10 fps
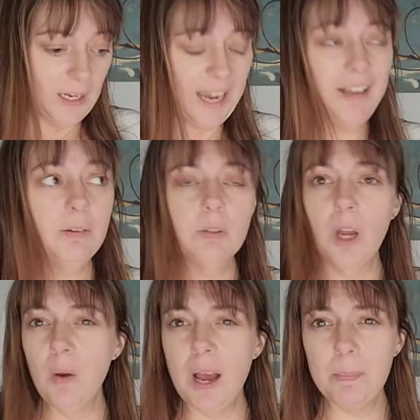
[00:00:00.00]
I don't
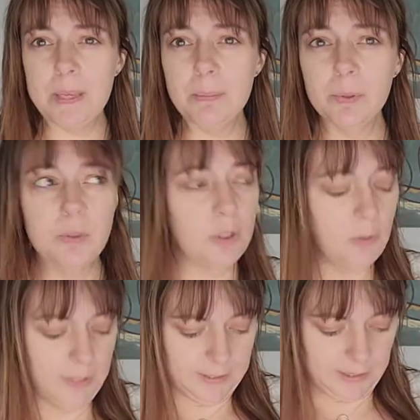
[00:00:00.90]
know how people do
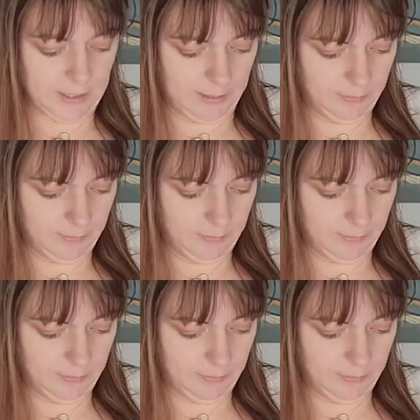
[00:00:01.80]
this stuff.